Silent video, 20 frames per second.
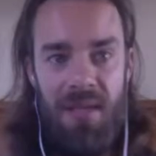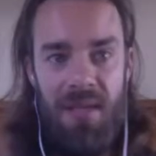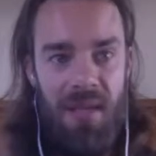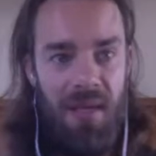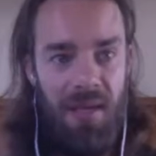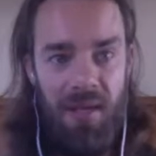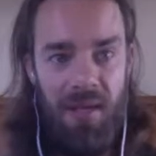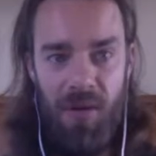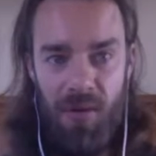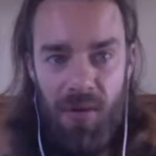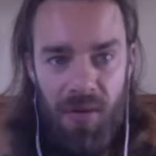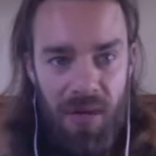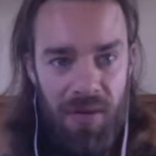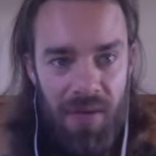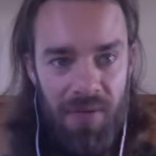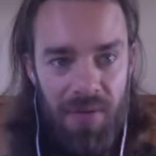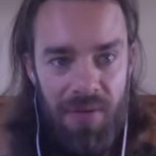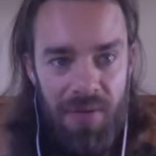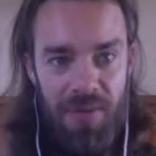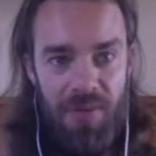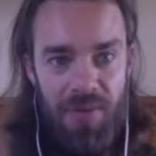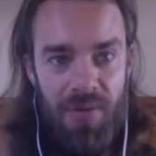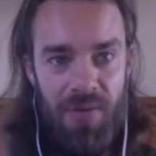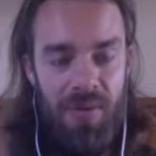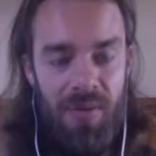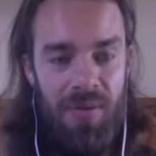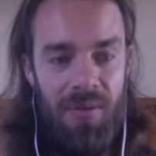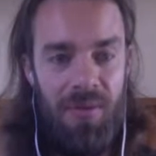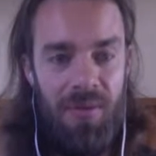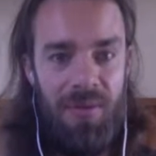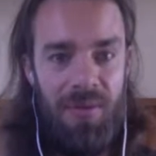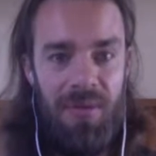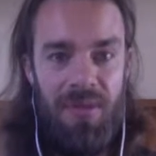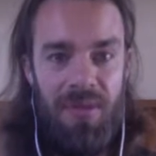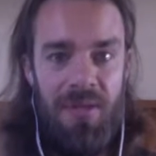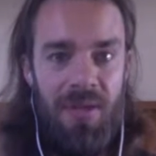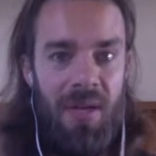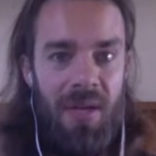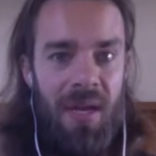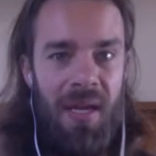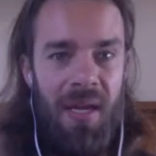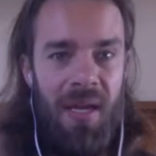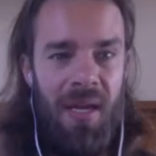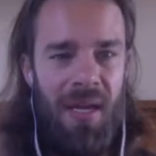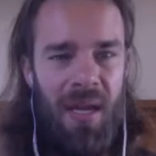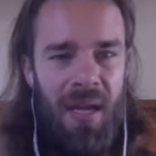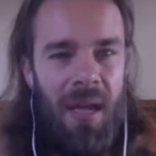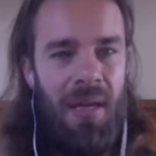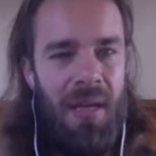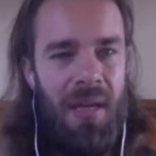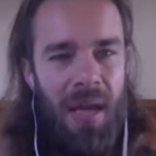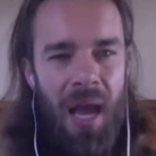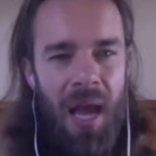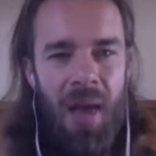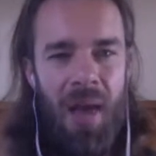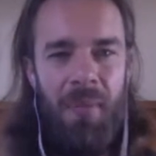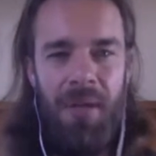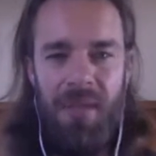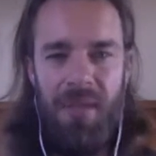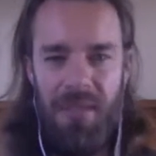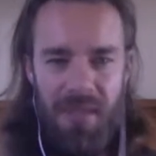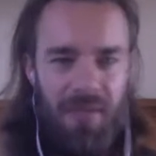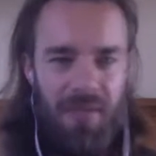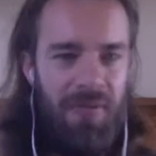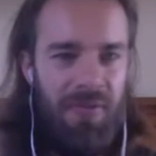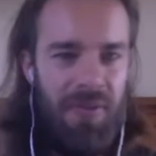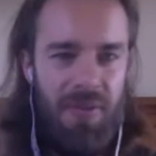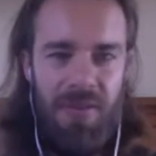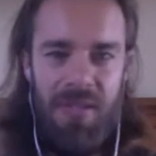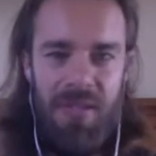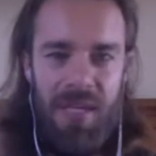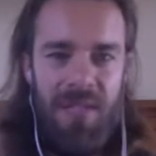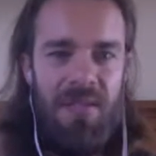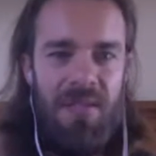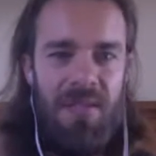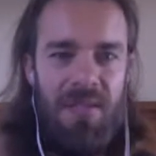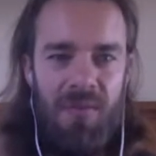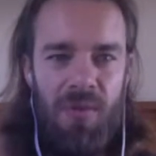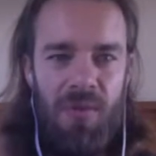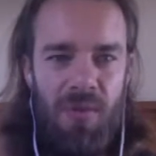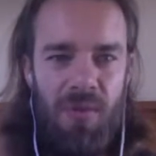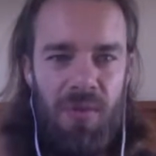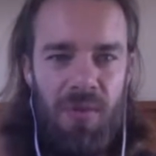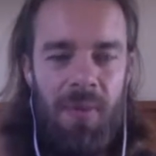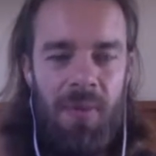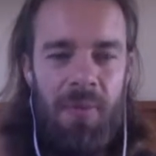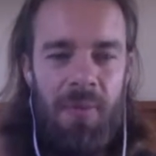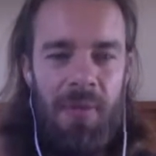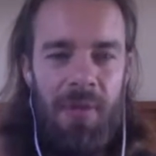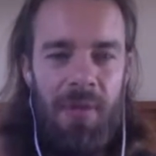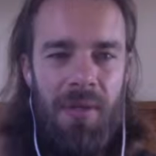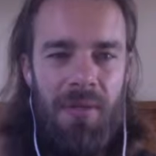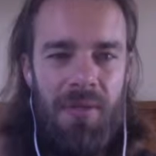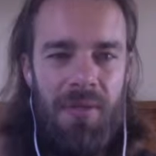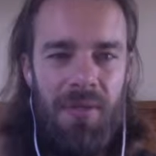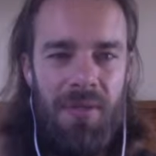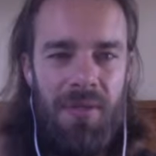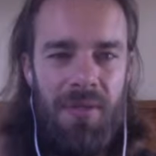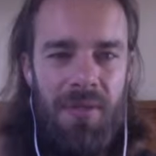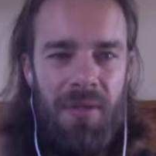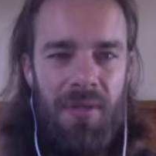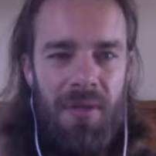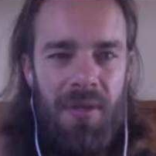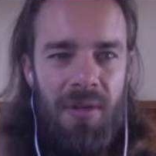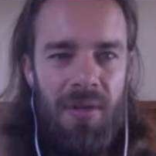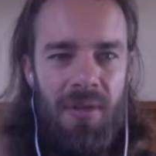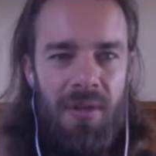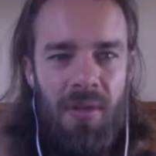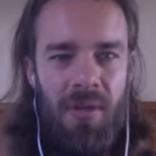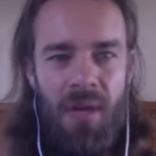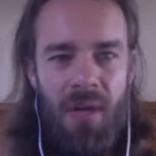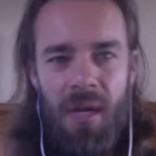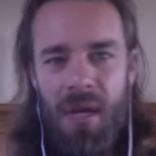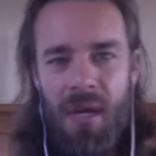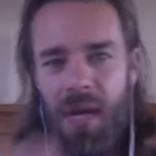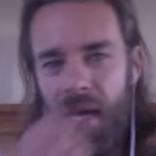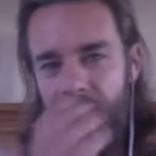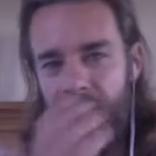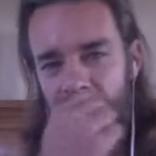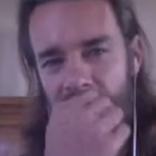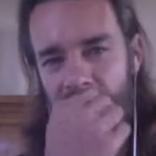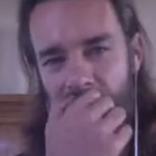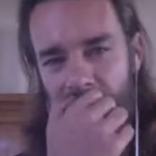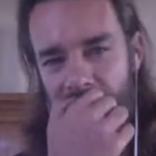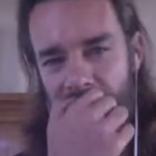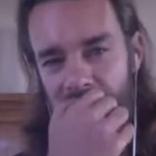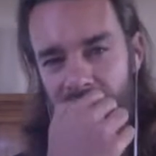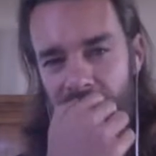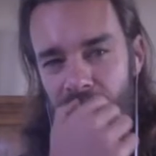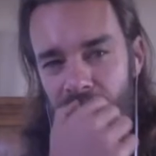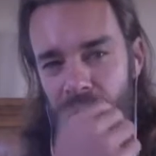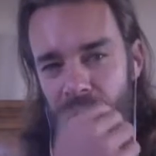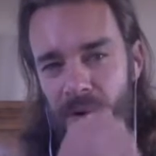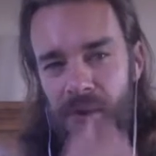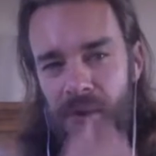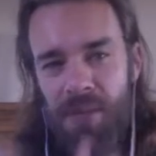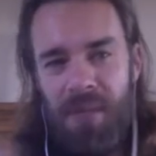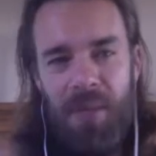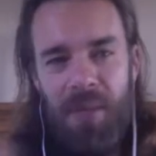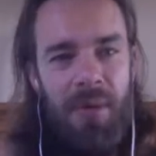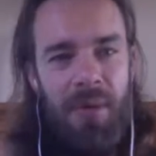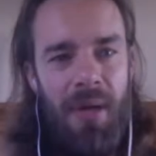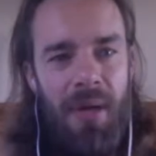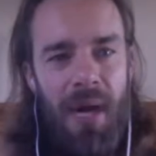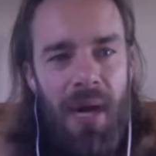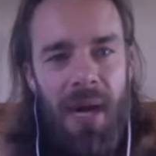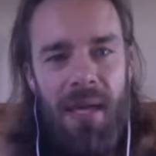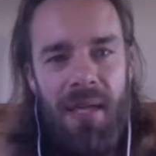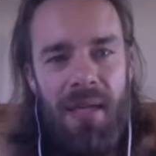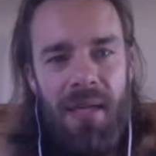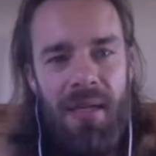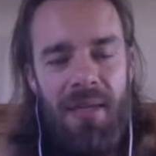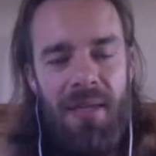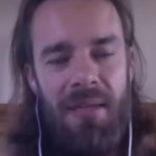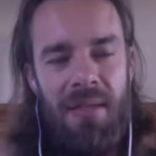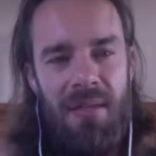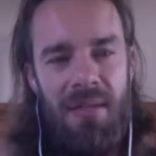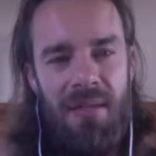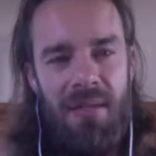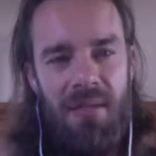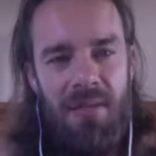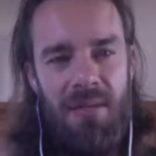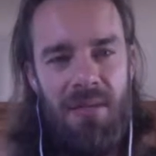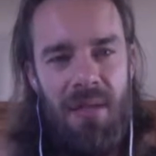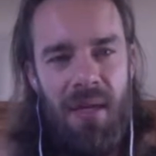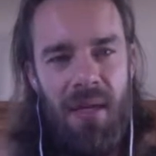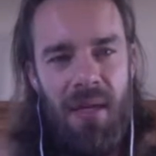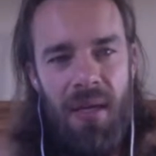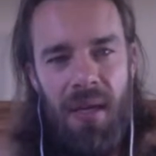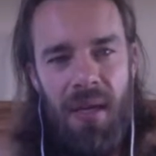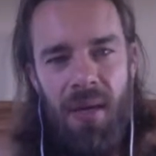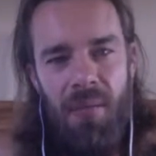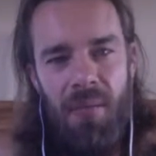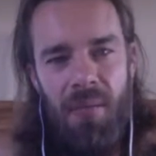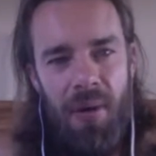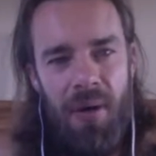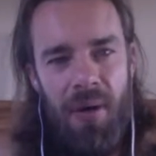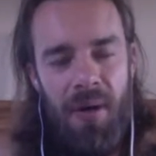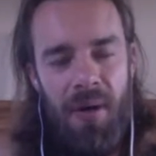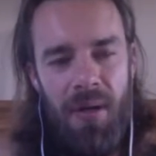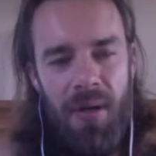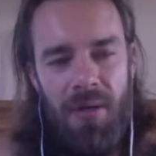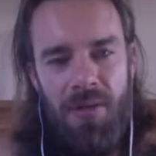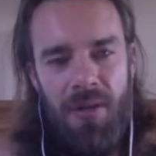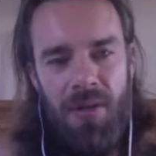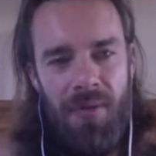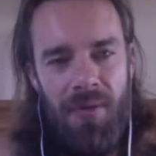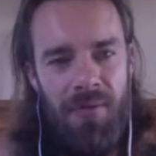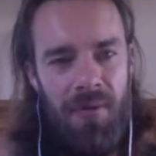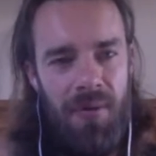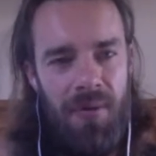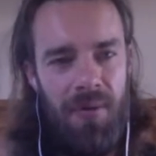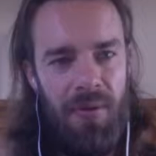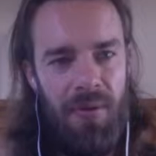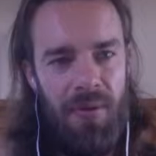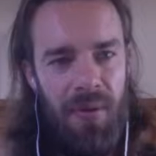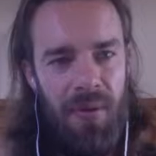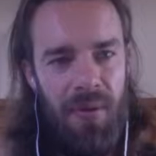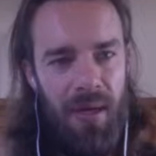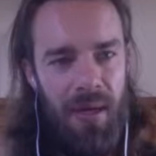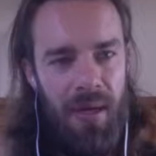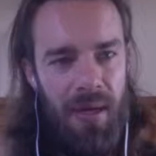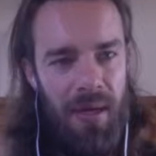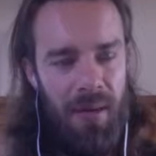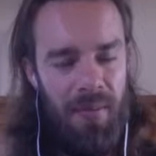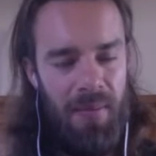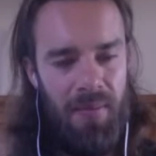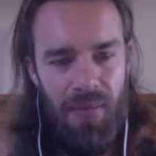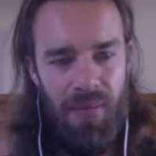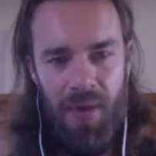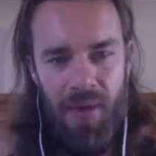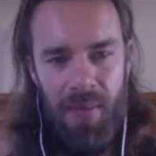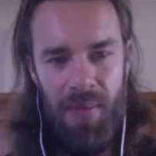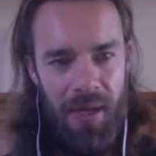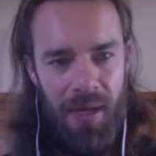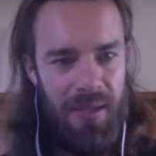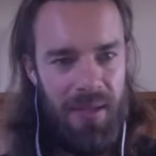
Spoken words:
and code coverage tools, and like how many different sets of tools people use. So I think there's like 4 separate IDEs. There's like Embark, Truffle, Remix,